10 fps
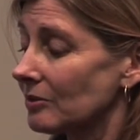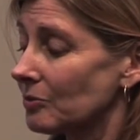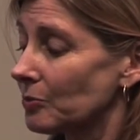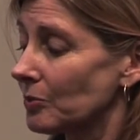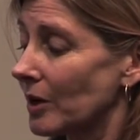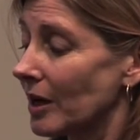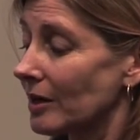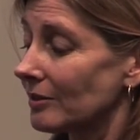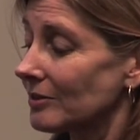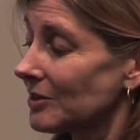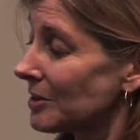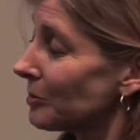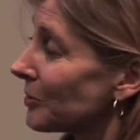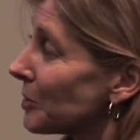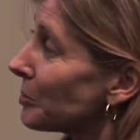
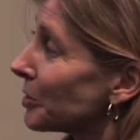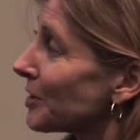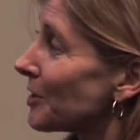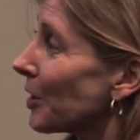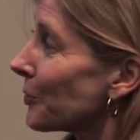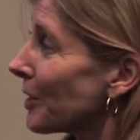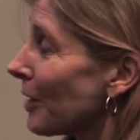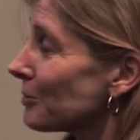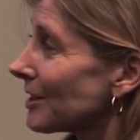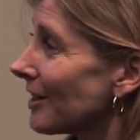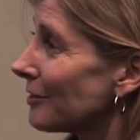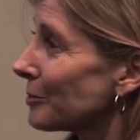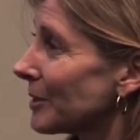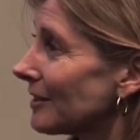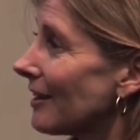Similar to Sarah, when I was in
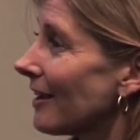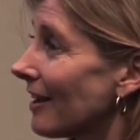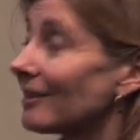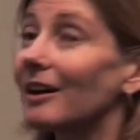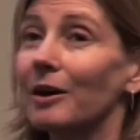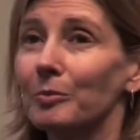government, had a